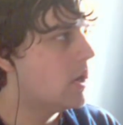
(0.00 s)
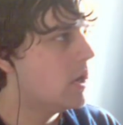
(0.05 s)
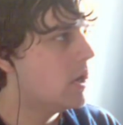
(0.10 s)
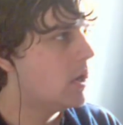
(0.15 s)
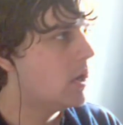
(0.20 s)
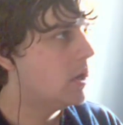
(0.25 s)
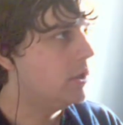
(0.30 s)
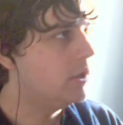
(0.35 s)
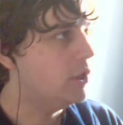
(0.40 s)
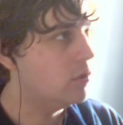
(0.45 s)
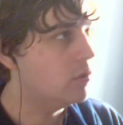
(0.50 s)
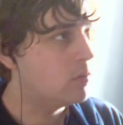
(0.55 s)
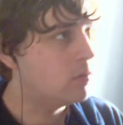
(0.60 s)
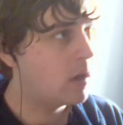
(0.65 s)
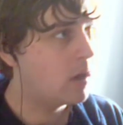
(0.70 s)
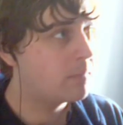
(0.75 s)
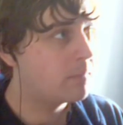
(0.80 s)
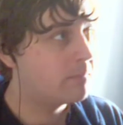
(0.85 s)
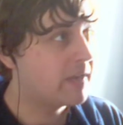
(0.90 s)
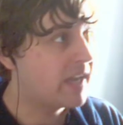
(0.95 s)
You
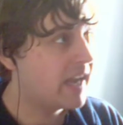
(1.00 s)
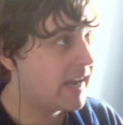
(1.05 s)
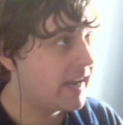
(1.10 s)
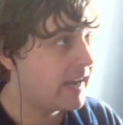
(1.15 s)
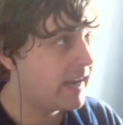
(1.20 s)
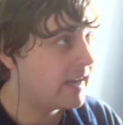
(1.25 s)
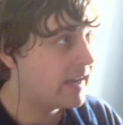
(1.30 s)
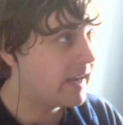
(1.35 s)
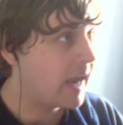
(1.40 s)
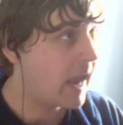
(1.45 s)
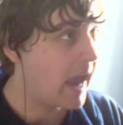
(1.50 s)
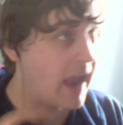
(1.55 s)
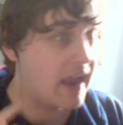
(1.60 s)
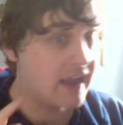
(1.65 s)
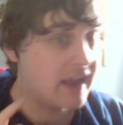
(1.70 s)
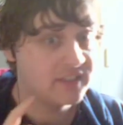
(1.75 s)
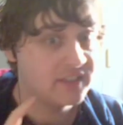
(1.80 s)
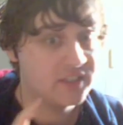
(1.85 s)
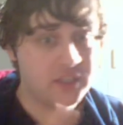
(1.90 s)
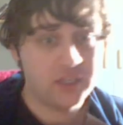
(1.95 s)
are playing
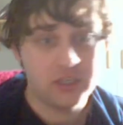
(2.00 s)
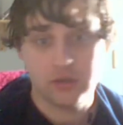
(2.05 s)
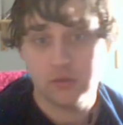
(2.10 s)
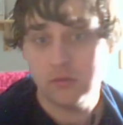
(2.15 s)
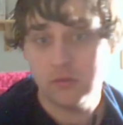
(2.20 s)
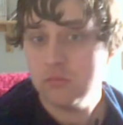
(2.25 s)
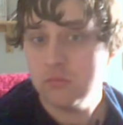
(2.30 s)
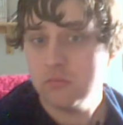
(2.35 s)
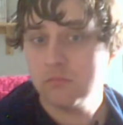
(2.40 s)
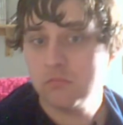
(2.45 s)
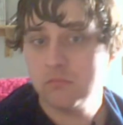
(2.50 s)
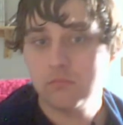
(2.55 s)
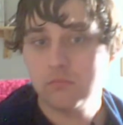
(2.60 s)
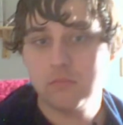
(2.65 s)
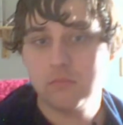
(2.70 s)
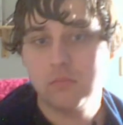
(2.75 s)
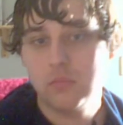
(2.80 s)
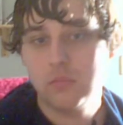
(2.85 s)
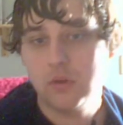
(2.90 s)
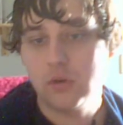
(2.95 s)
as Q,
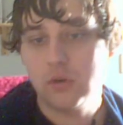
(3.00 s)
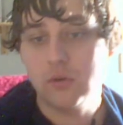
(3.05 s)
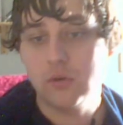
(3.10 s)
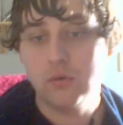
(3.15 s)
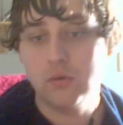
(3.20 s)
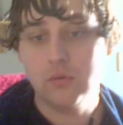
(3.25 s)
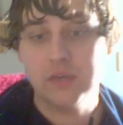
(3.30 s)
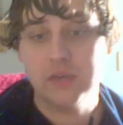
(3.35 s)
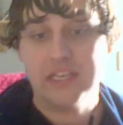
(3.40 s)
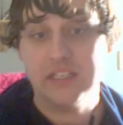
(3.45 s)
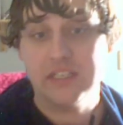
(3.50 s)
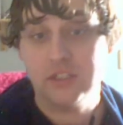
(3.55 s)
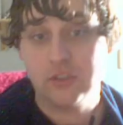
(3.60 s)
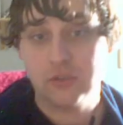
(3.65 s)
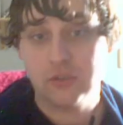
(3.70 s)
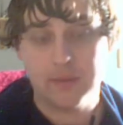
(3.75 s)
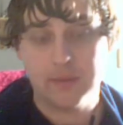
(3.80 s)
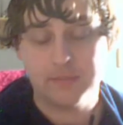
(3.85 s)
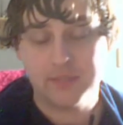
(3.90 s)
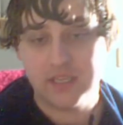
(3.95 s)
who is
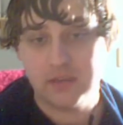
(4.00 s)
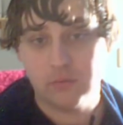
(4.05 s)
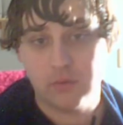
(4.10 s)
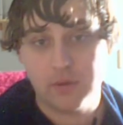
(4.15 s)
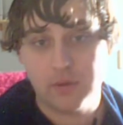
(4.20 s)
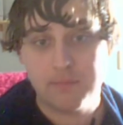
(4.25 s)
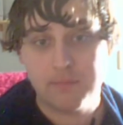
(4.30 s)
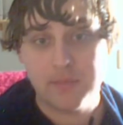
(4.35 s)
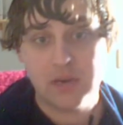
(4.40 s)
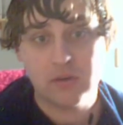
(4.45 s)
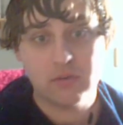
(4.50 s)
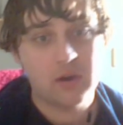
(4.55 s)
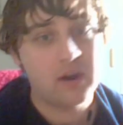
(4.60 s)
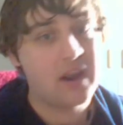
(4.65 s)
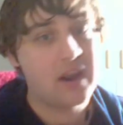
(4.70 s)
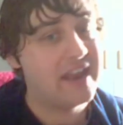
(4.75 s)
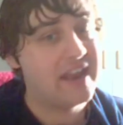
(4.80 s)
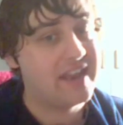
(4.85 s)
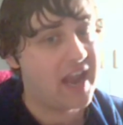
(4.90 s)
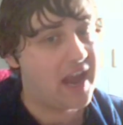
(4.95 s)
trapped in with Mira
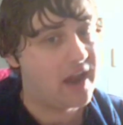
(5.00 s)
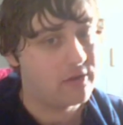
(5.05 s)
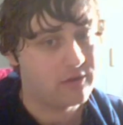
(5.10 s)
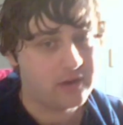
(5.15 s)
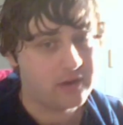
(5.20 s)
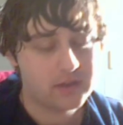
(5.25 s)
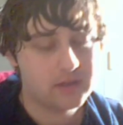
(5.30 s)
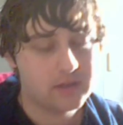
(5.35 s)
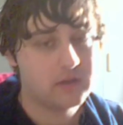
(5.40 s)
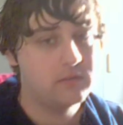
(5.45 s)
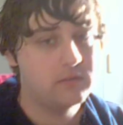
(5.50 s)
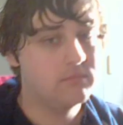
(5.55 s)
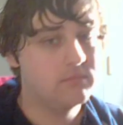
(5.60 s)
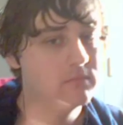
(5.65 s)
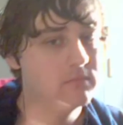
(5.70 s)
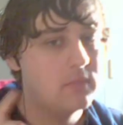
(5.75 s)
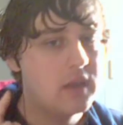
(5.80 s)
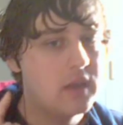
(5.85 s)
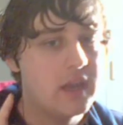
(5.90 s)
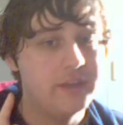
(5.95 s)
and Eric,
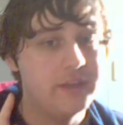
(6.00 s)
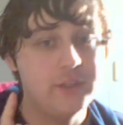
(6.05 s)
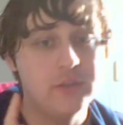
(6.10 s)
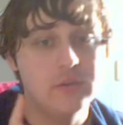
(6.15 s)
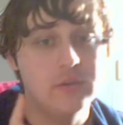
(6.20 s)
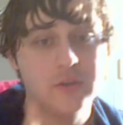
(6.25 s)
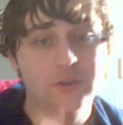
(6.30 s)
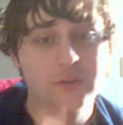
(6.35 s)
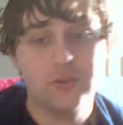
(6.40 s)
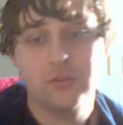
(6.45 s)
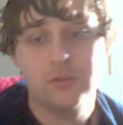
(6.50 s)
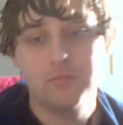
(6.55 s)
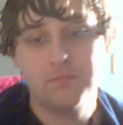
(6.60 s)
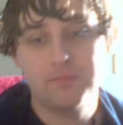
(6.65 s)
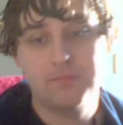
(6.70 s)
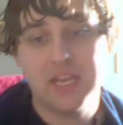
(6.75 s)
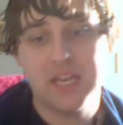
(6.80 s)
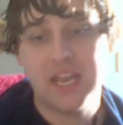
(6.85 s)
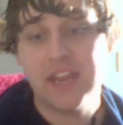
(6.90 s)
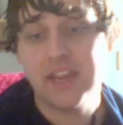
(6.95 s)
and you are
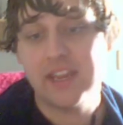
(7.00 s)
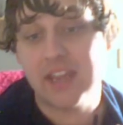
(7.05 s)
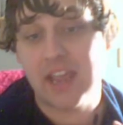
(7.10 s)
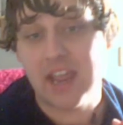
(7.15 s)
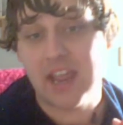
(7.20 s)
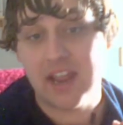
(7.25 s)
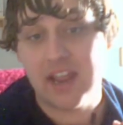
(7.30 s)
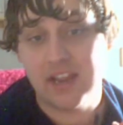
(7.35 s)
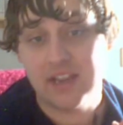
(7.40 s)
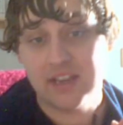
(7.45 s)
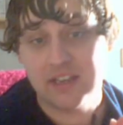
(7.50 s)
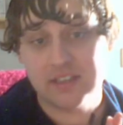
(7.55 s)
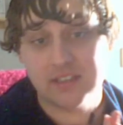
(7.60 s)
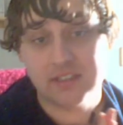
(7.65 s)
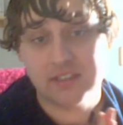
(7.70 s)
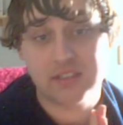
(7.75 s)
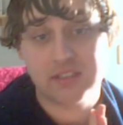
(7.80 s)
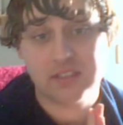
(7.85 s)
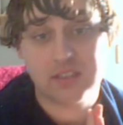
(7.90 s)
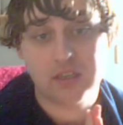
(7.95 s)
playing
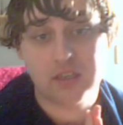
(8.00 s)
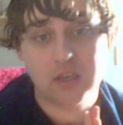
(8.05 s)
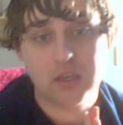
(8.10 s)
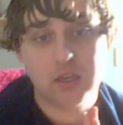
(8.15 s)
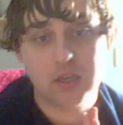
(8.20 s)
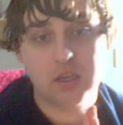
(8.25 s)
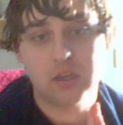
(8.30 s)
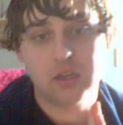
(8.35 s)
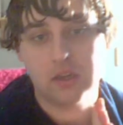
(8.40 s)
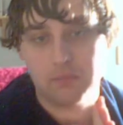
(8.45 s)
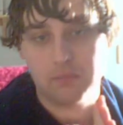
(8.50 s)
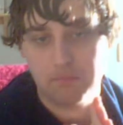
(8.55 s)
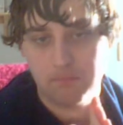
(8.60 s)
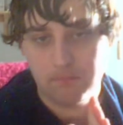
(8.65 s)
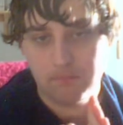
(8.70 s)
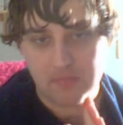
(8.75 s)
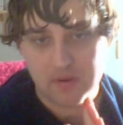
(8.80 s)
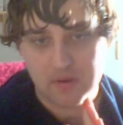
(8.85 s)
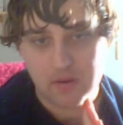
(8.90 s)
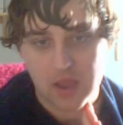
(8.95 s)
as
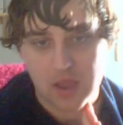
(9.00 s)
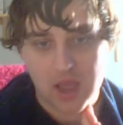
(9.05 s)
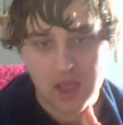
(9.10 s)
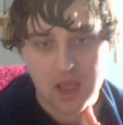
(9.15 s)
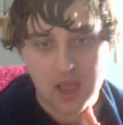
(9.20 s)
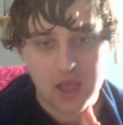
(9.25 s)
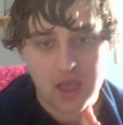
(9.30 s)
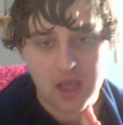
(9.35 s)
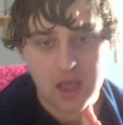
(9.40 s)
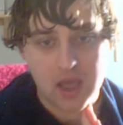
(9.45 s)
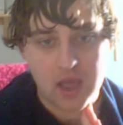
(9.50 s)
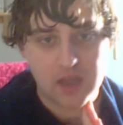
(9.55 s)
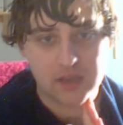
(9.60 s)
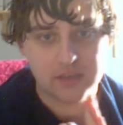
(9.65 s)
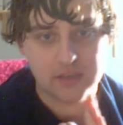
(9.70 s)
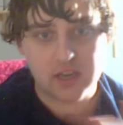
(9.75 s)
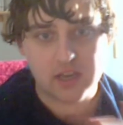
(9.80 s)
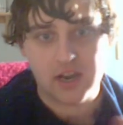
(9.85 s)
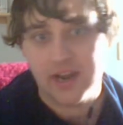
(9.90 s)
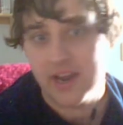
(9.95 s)

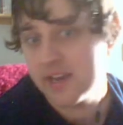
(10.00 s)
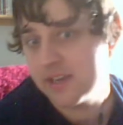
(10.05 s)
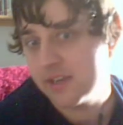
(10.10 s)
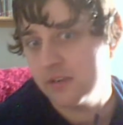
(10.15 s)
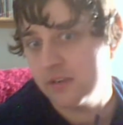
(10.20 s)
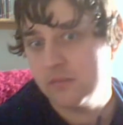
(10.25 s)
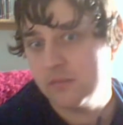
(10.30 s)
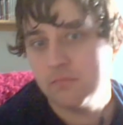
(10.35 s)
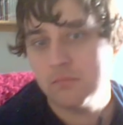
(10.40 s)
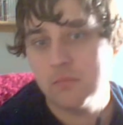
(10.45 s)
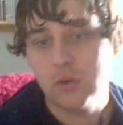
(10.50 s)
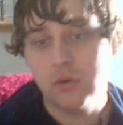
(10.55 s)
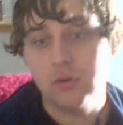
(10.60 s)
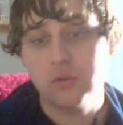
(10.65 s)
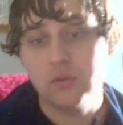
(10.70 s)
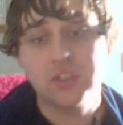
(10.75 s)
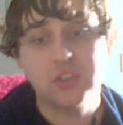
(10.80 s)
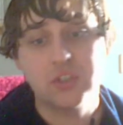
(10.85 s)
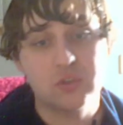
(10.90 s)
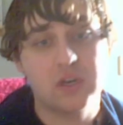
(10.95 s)
Diana, who
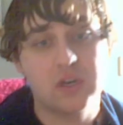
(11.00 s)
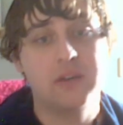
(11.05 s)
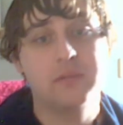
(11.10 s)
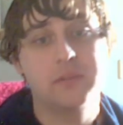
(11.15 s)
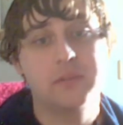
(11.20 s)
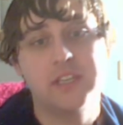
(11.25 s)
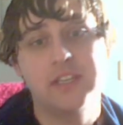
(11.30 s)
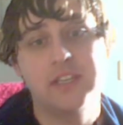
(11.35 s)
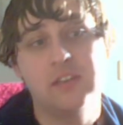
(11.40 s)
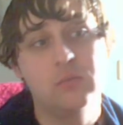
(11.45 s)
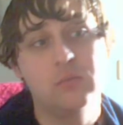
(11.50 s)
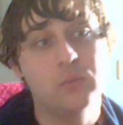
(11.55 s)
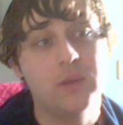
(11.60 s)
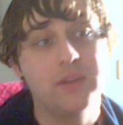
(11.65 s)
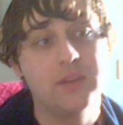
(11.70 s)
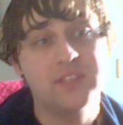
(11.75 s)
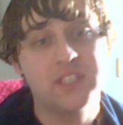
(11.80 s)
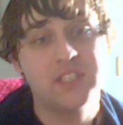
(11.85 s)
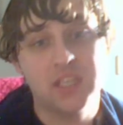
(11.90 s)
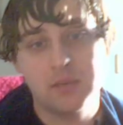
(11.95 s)
is trapped in with
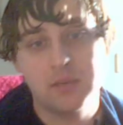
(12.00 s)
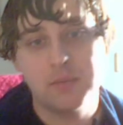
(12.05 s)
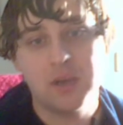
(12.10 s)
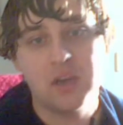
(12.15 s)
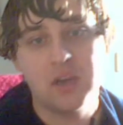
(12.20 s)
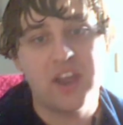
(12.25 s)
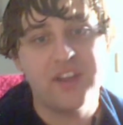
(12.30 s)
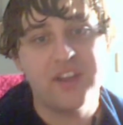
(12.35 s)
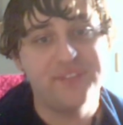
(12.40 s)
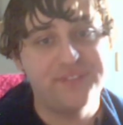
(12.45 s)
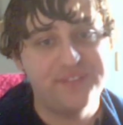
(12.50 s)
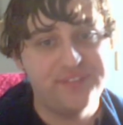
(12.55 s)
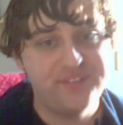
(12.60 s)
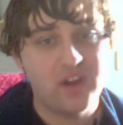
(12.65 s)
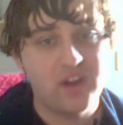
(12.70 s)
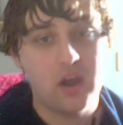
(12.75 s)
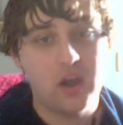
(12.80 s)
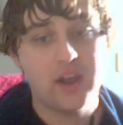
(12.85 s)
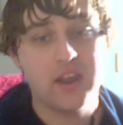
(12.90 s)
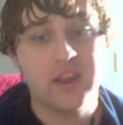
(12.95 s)
Sigma and Phi.